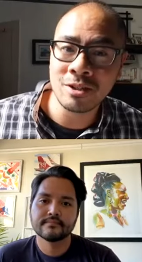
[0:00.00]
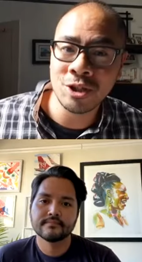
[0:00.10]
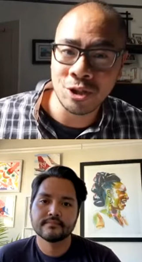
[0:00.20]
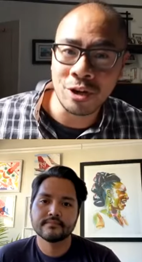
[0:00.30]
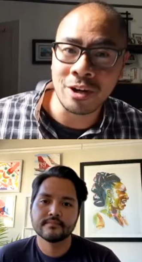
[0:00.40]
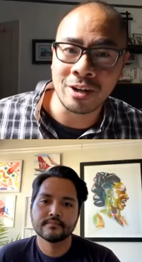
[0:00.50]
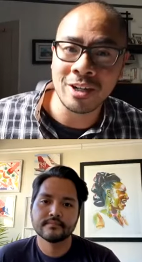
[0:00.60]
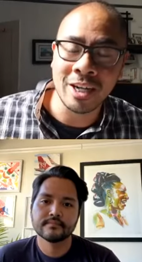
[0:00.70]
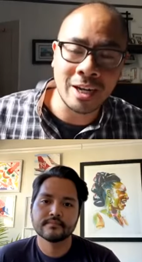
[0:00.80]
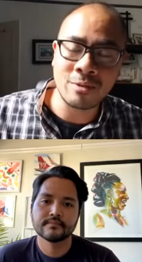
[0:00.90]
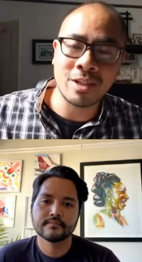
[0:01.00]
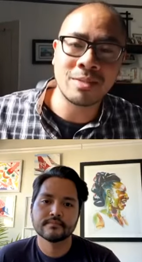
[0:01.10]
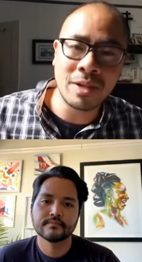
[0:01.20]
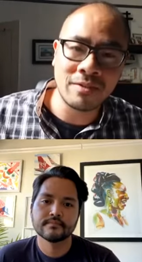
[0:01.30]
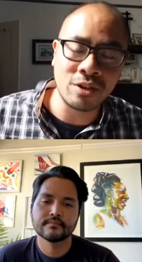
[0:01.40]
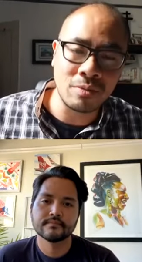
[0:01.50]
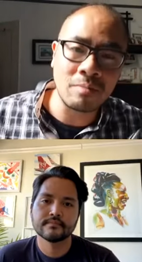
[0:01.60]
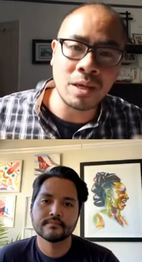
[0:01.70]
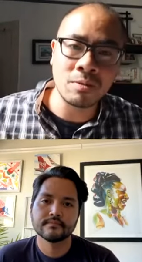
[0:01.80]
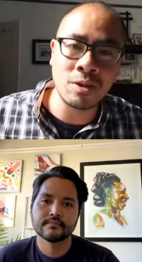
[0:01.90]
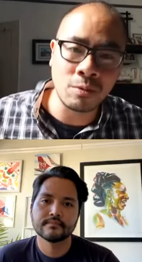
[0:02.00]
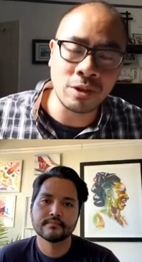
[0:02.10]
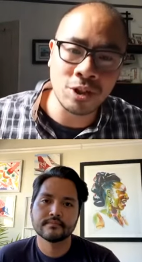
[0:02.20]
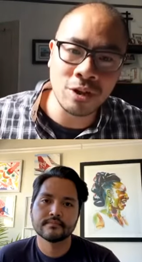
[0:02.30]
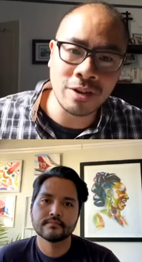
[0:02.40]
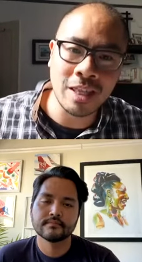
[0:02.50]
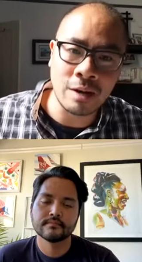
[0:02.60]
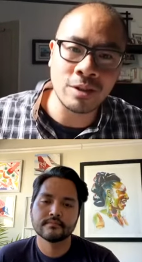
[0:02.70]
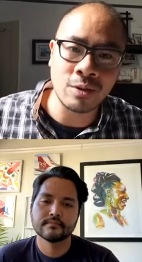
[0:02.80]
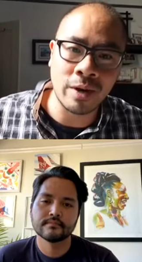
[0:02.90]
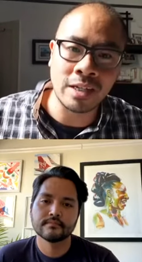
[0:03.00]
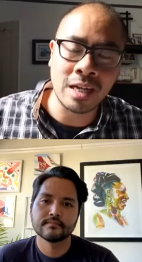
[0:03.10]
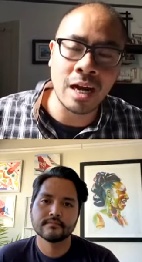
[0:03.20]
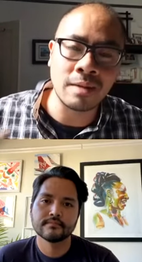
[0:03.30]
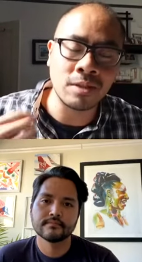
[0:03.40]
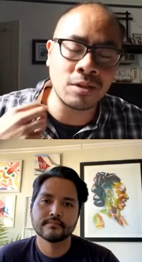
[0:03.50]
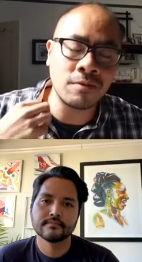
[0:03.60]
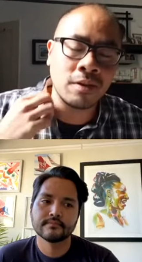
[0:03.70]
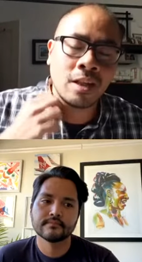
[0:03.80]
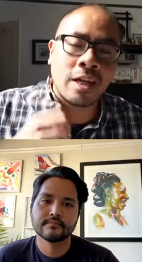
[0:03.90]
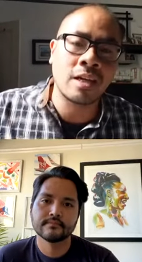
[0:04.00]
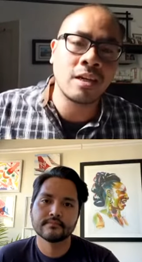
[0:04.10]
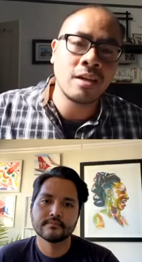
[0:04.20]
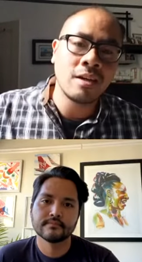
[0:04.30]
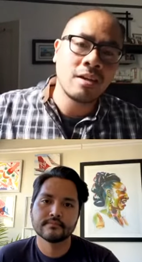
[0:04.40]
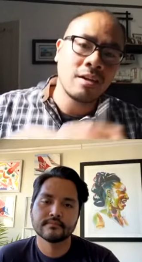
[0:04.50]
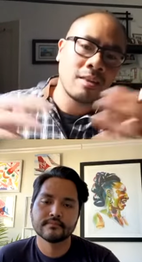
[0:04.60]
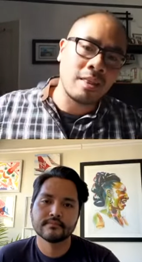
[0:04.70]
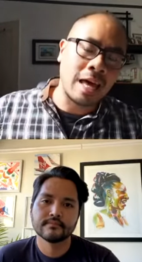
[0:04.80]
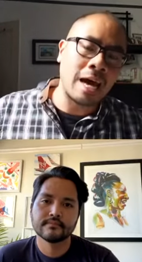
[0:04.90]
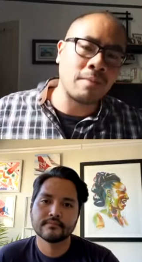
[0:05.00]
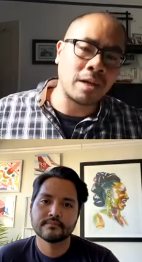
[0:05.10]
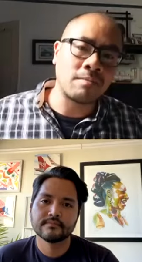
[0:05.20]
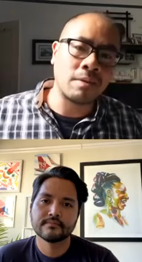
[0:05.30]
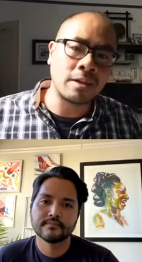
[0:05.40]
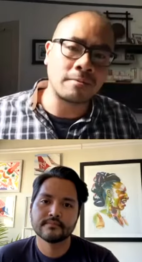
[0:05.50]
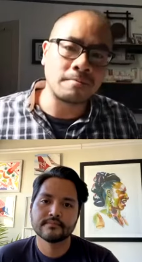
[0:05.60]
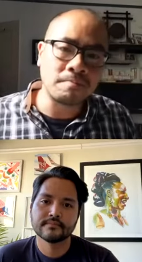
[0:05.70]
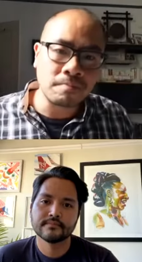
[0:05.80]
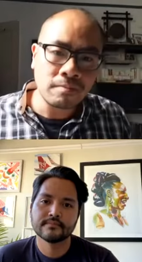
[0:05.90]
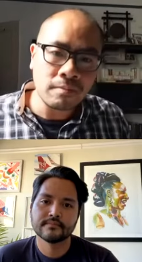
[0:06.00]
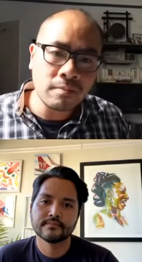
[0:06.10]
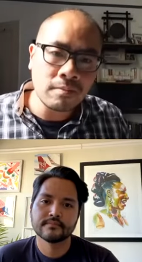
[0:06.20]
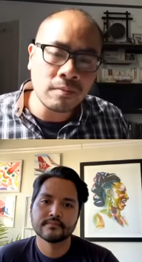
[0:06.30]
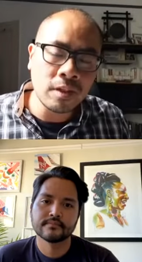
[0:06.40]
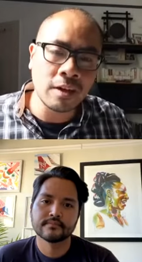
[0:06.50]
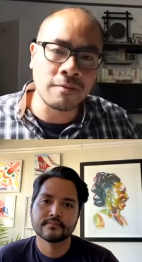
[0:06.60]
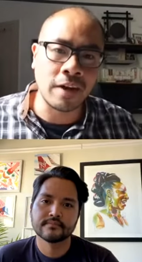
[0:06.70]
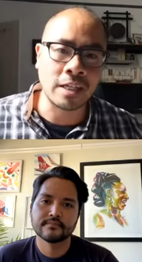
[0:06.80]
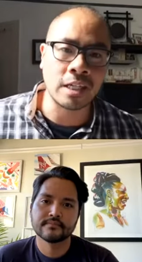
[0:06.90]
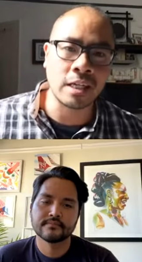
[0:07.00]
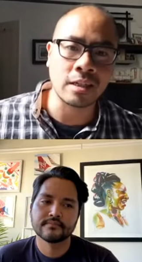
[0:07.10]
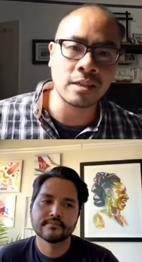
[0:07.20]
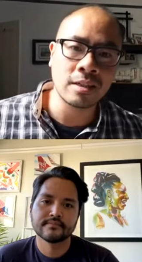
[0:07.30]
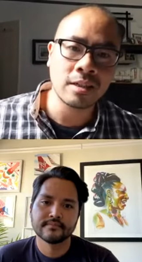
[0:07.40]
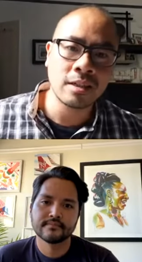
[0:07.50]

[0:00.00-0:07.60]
Speaker 1: sure, and I don't want to speak for you, but maybe you weren't sure that, that was the right time. Do you feel like that might have been affecting,